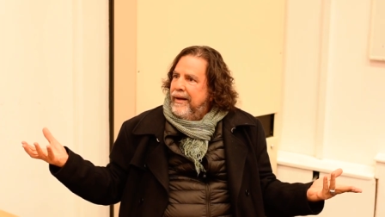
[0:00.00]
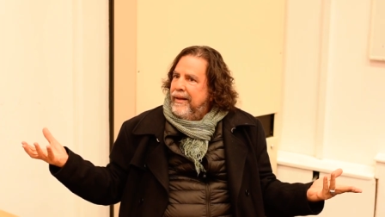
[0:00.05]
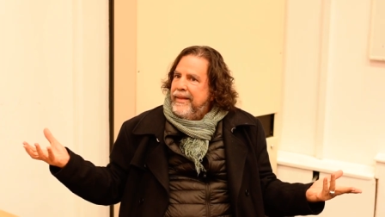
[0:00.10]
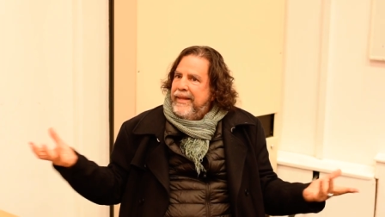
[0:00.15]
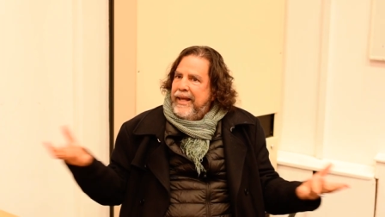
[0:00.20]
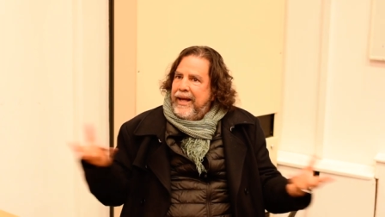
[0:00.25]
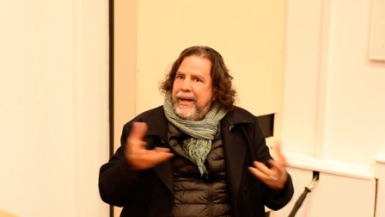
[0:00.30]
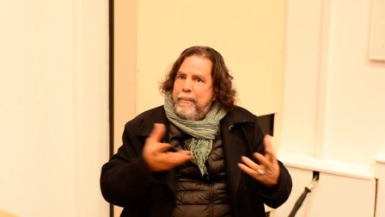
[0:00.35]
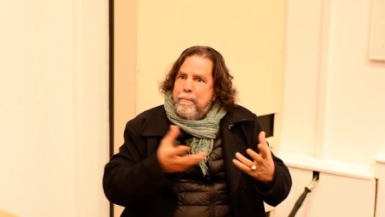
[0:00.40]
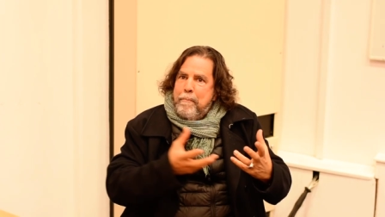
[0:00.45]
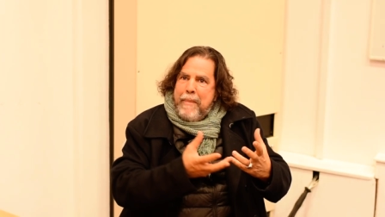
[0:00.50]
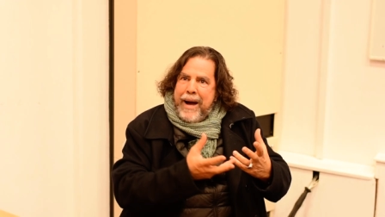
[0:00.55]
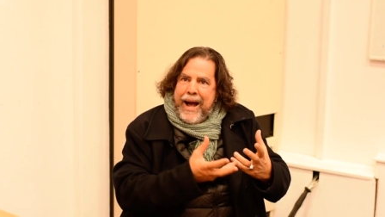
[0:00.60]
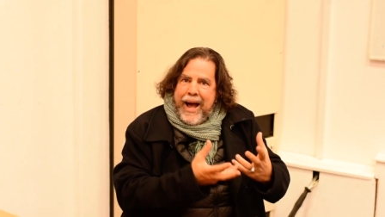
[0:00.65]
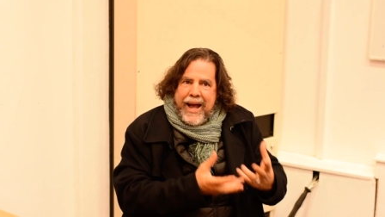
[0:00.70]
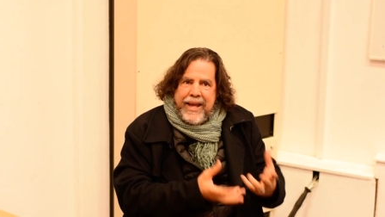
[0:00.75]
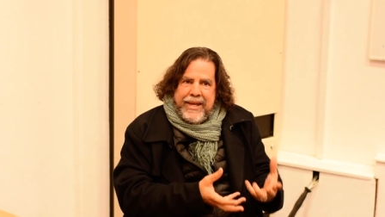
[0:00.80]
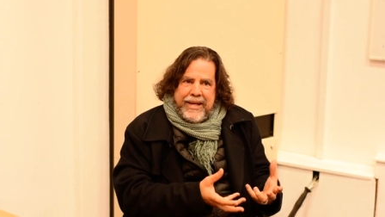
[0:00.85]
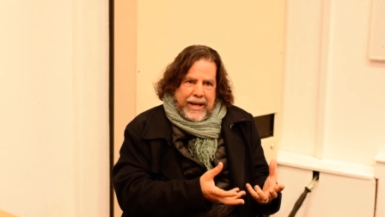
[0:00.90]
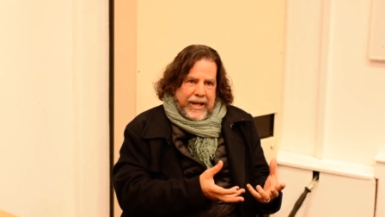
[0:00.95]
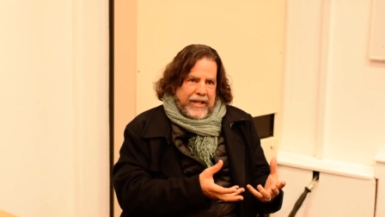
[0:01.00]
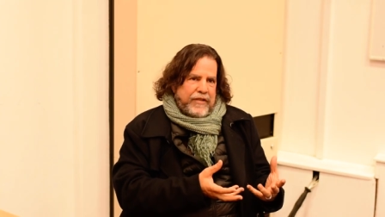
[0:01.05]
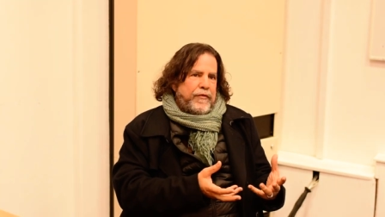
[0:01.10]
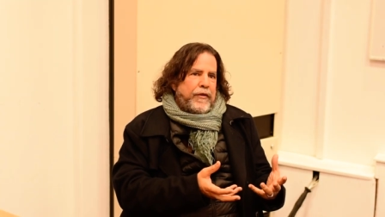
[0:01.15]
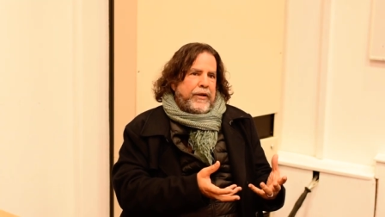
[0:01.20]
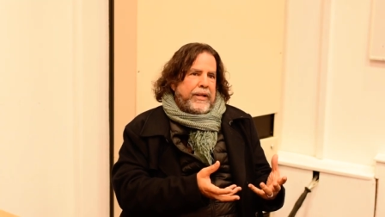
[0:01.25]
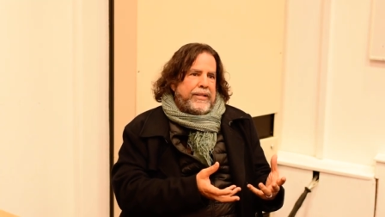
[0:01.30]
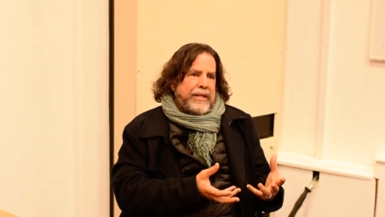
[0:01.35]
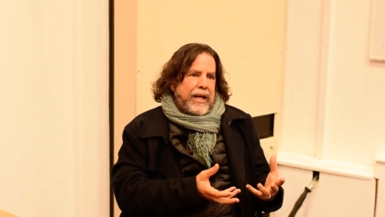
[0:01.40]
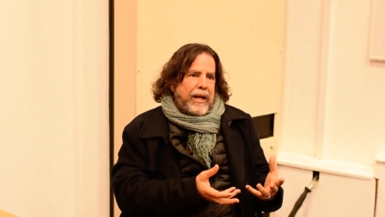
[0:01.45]
The Mayas,
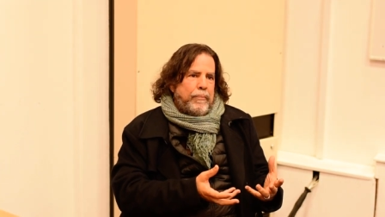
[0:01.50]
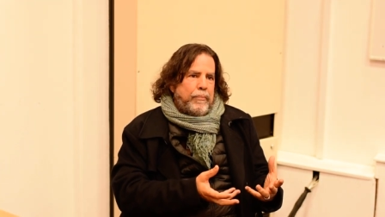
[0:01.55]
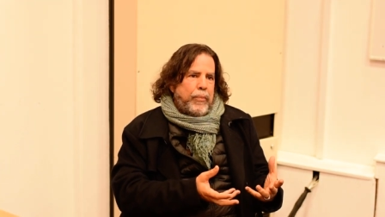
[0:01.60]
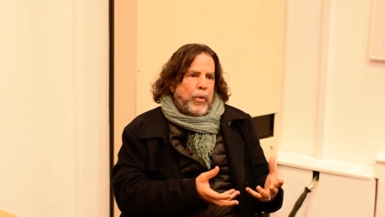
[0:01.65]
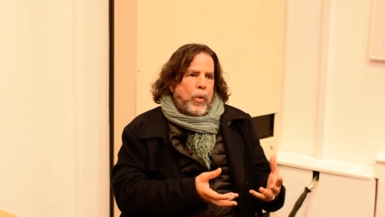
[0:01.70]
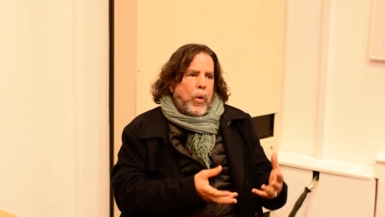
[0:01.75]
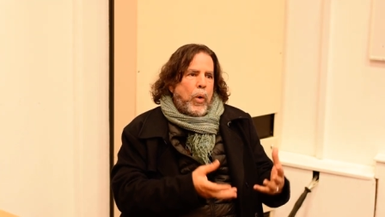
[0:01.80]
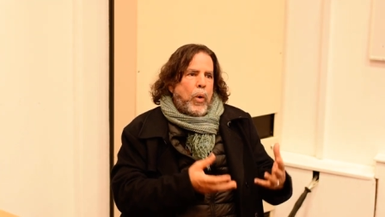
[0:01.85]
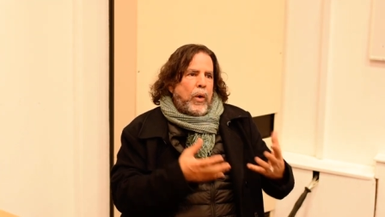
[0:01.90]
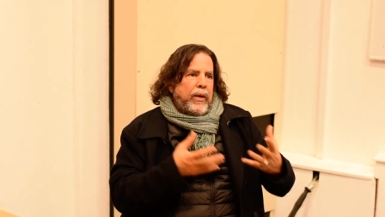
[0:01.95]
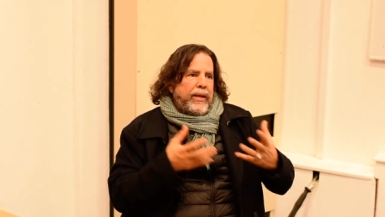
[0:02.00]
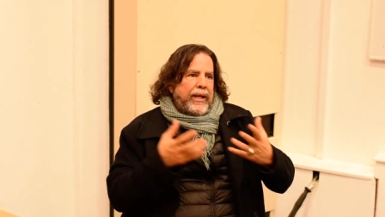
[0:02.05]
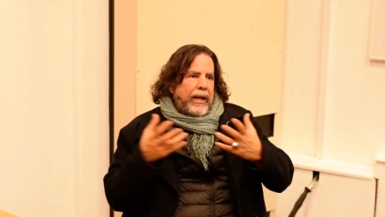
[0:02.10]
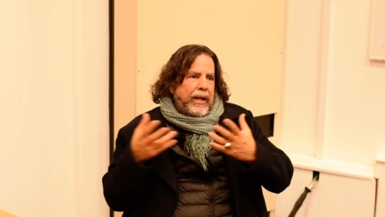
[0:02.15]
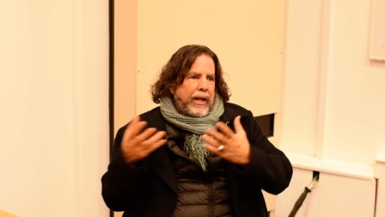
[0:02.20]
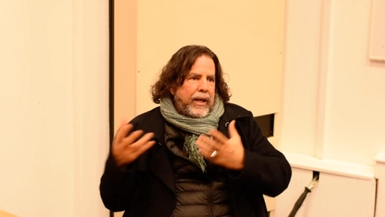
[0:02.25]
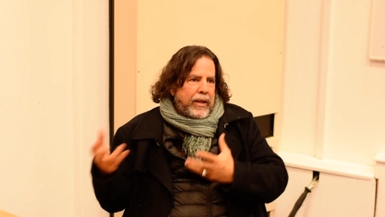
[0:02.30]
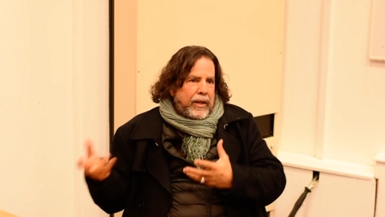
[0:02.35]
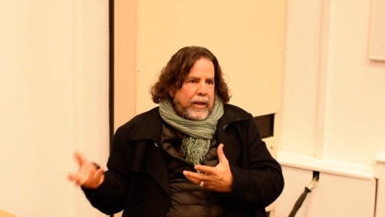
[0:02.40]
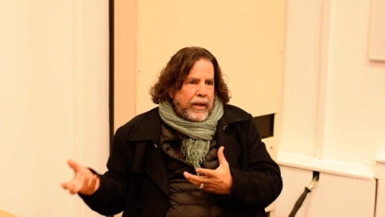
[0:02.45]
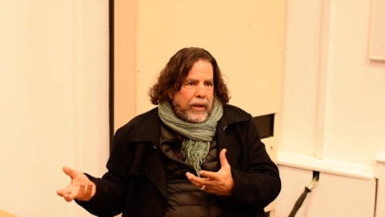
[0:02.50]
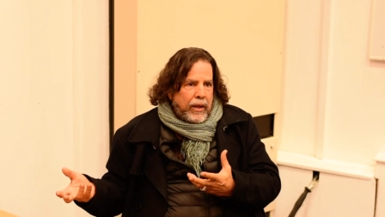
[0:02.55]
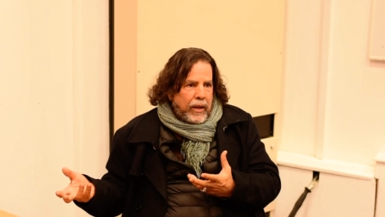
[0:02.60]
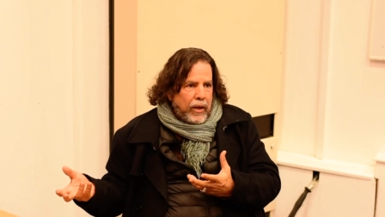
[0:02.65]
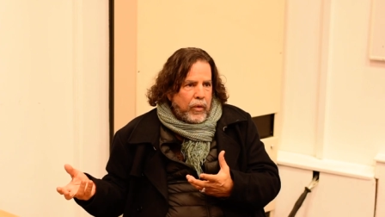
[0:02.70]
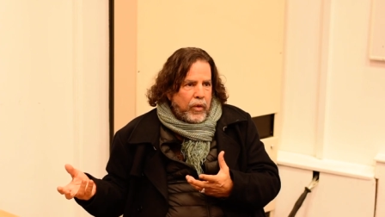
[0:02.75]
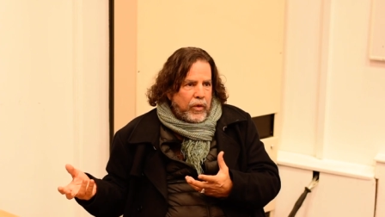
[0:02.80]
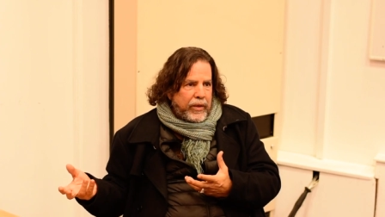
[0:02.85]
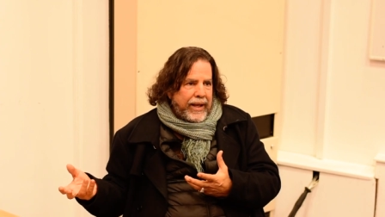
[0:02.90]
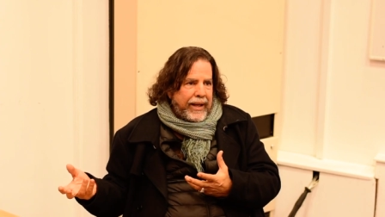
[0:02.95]
for example, or the
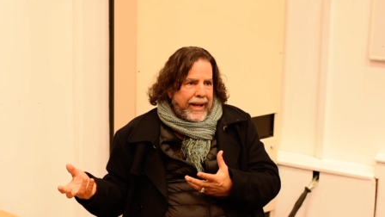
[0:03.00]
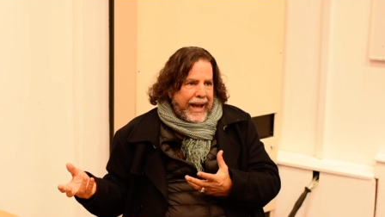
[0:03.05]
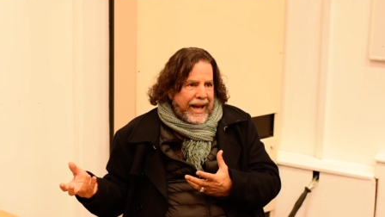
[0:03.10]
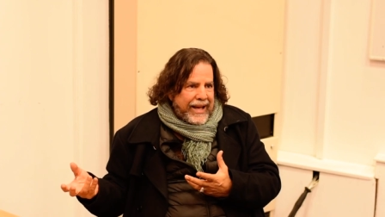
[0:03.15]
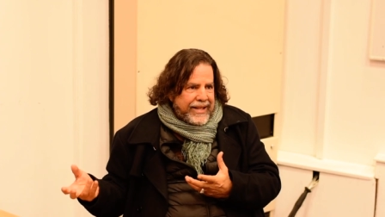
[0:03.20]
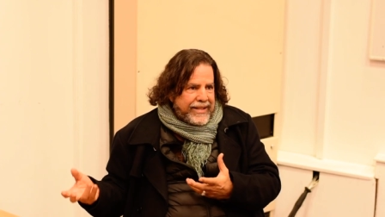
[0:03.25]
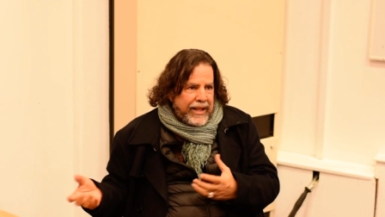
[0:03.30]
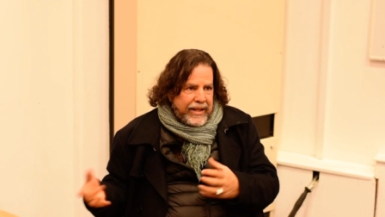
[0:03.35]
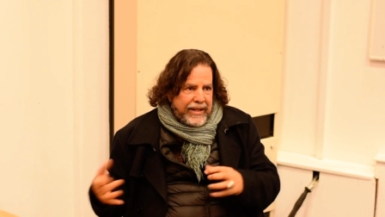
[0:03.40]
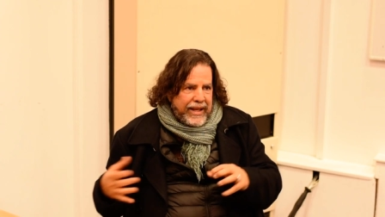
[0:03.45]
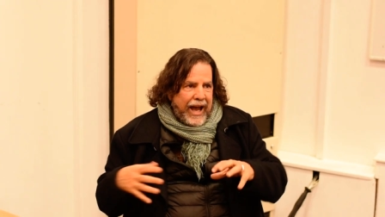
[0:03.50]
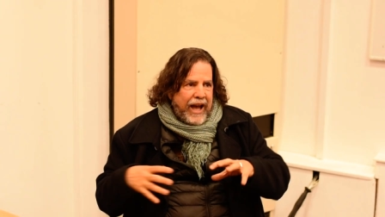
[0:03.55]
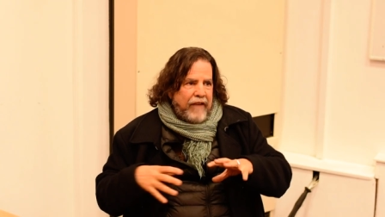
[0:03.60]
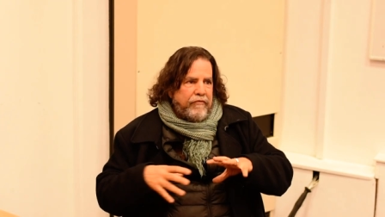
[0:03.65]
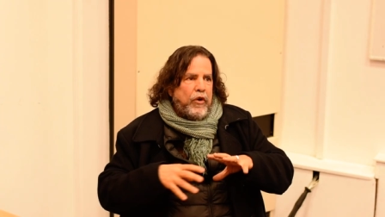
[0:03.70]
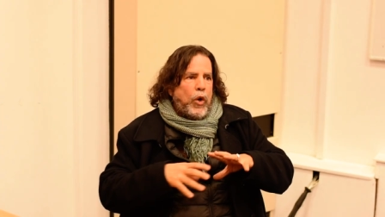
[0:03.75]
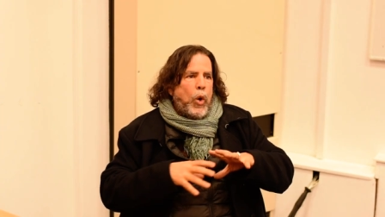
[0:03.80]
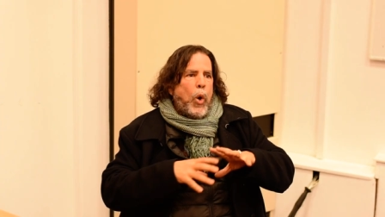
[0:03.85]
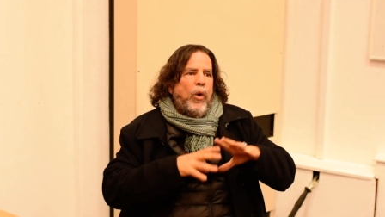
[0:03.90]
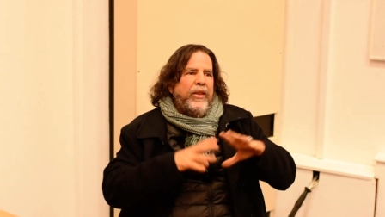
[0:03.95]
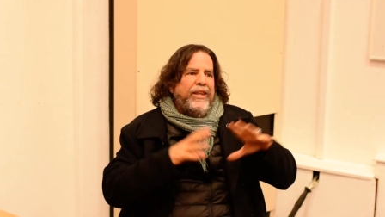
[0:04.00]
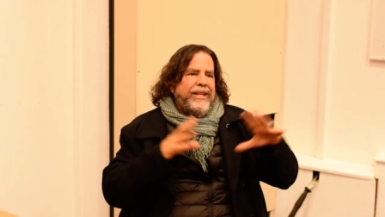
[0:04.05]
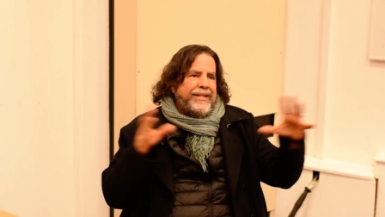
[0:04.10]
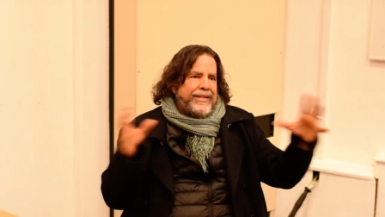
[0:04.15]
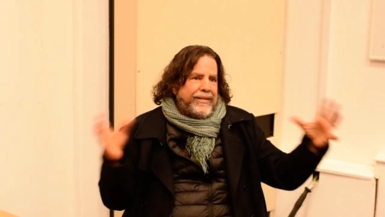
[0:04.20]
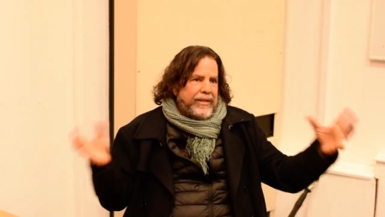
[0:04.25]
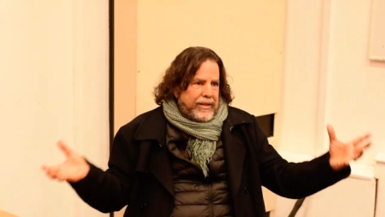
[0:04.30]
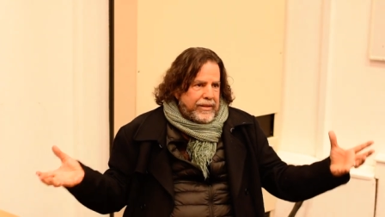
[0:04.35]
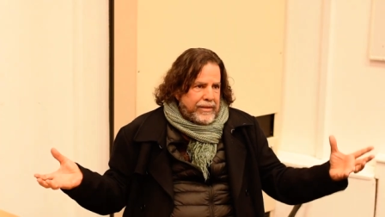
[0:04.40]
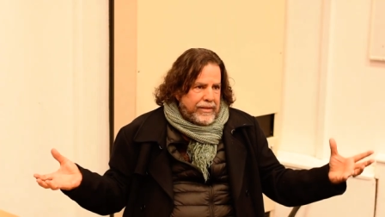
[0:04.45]
Aztecs, they have
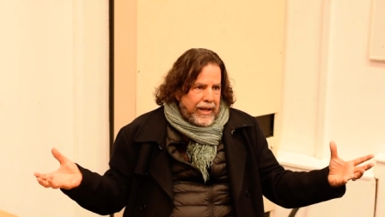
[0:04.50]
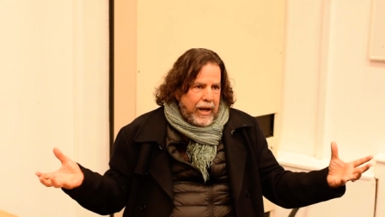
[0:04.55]
codices.